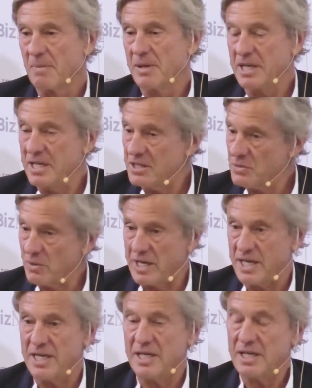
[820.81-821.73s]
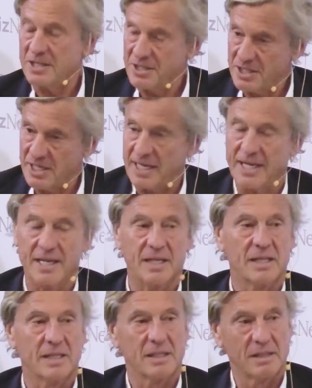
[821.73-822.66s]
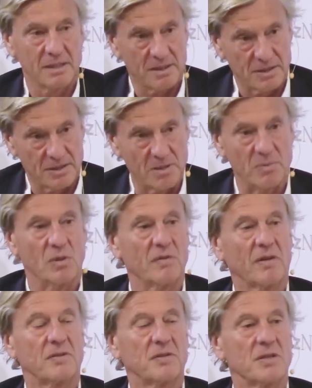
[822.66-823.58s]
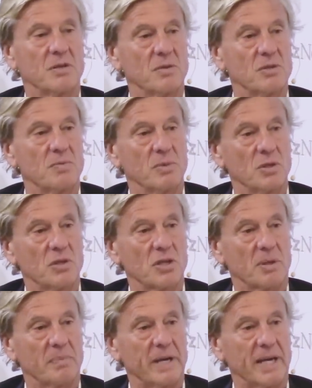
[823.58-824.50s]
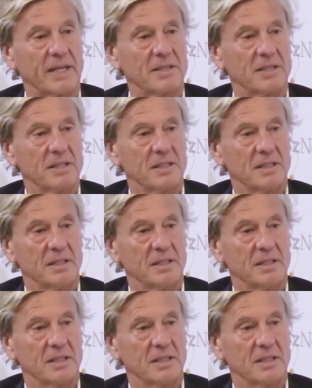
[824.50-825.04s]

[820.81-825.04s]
But he is ready today to move over to the Moonshot Pact.